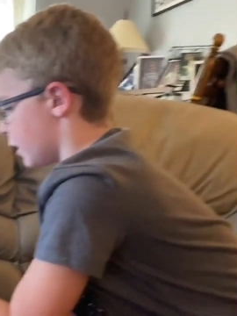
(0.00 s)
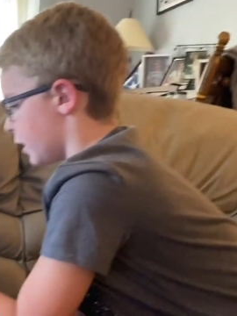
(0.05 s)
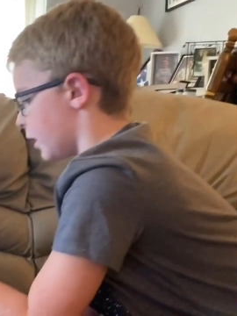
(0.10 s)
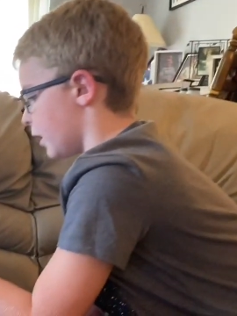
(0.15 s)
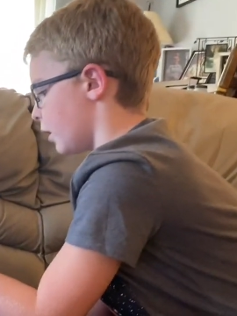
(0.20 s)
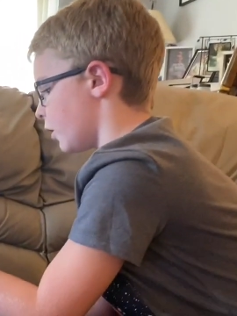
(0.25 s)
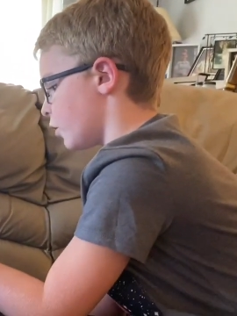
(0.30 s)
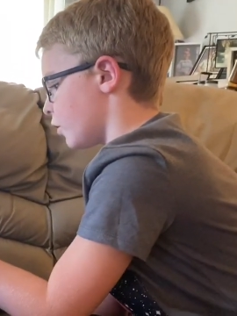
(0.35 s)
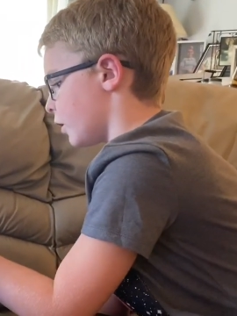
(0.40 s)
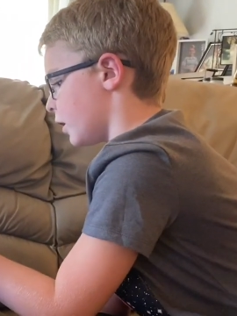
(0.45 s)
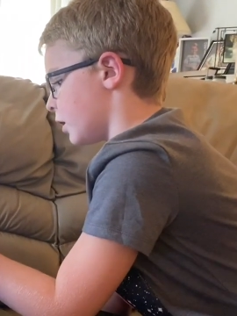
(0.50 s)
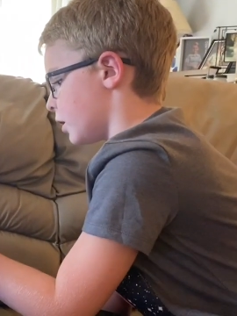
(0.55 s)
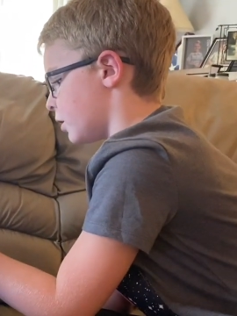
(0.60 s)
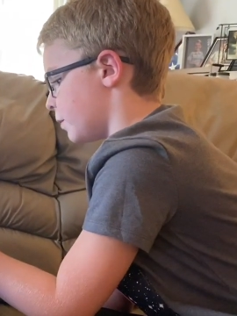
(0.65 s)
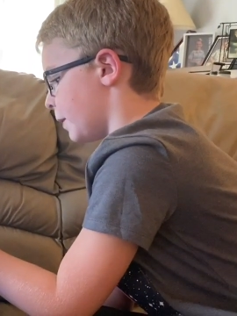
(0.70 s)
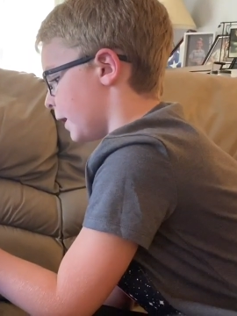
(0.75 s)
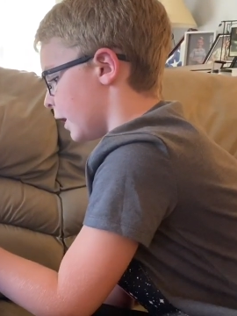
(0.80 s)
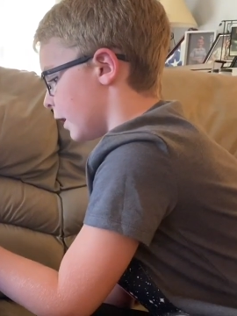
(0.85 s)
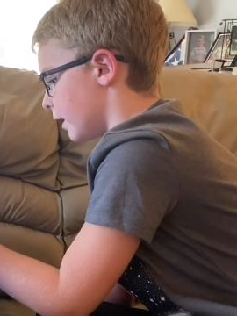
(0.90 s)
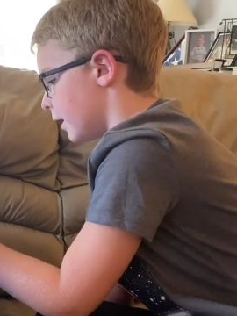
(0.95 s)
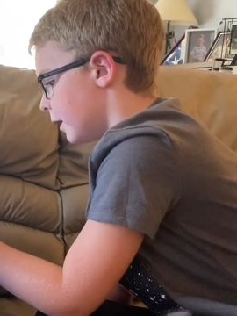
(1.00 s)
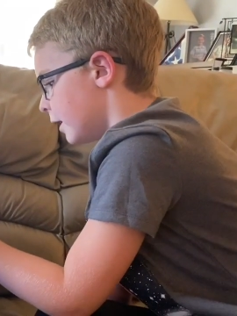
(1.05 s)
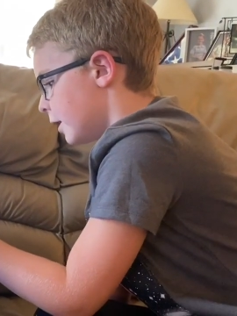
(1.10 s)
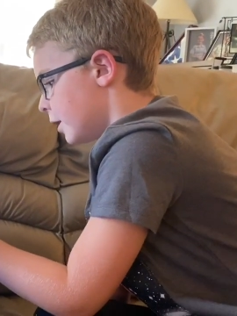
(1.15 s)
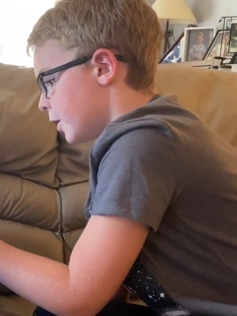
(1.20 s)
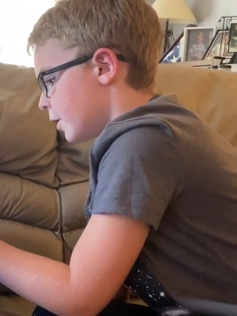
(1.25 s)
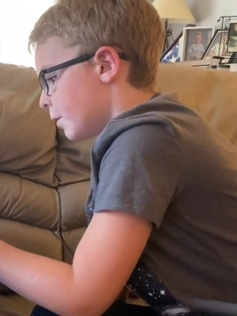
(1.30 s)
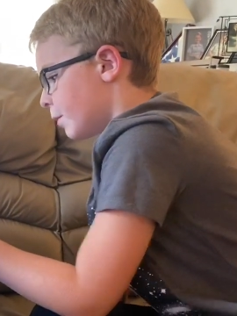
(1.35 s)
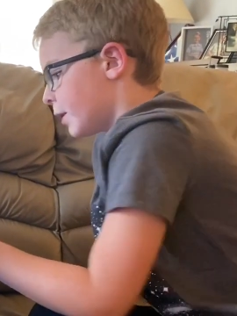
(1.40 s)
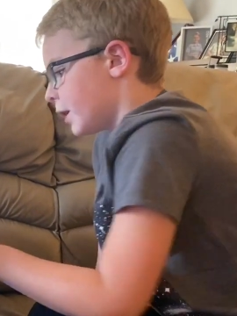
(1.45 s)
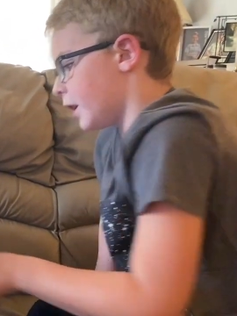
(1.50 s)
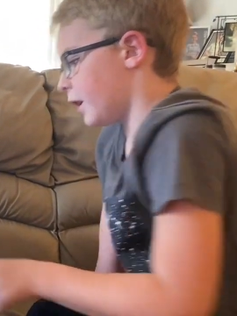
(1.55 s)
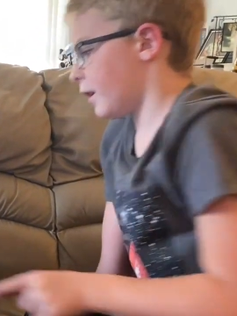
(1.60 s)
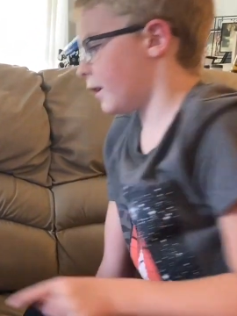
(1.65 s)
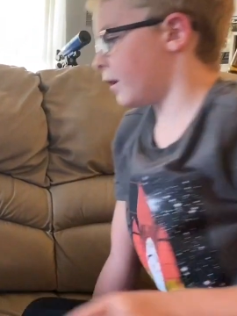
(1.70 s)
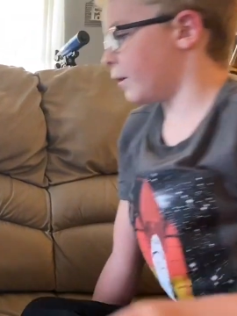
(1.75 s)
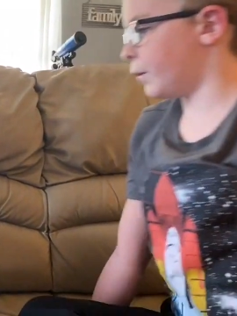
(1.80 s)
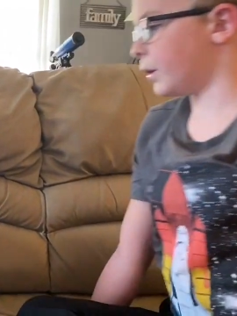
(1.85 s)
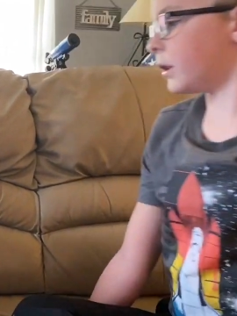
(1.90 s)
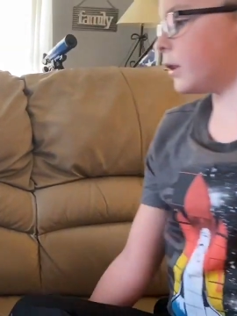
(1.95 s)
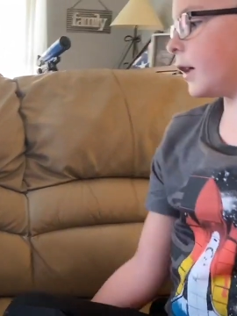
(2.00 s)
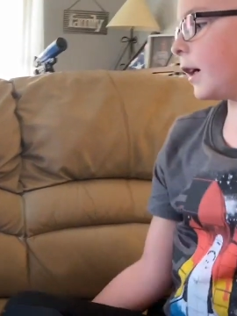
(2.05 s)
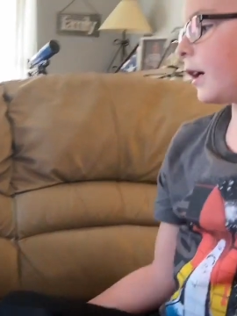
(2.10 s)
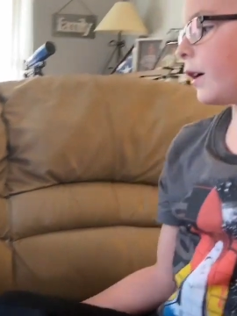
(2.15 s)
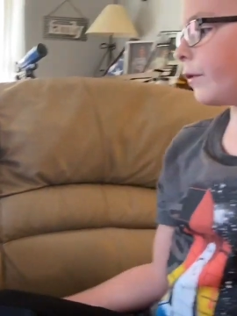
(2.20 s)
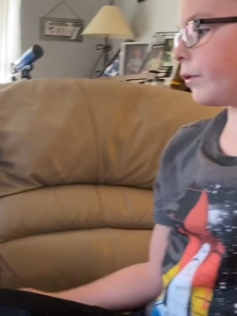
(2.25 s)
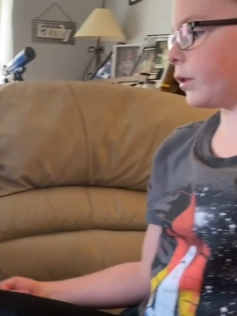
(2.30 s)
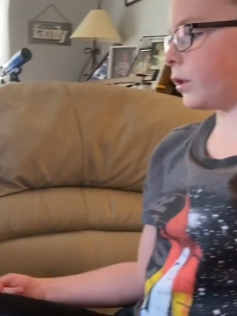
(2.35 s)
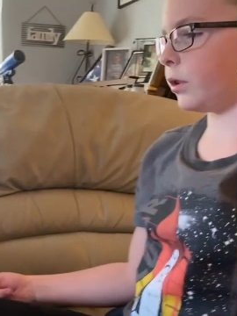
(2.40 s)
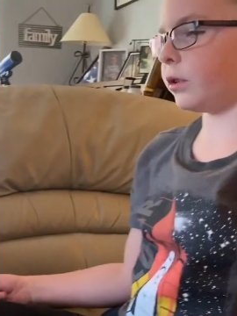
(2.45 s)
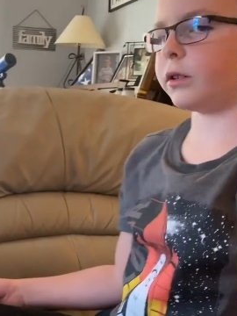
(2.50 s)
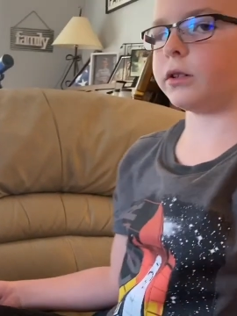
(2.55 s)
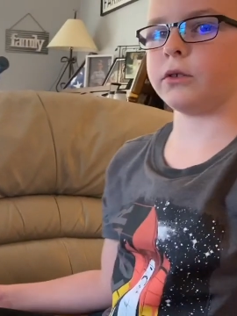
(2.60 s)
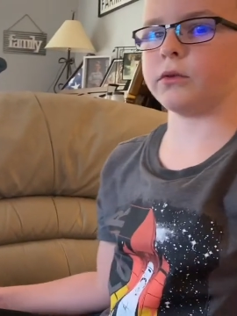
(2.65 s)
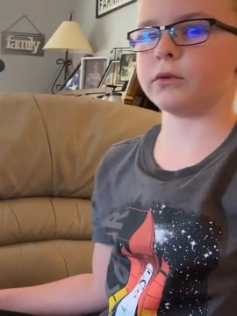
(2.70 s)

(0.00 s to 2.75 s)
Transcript: get transparent, but they have a new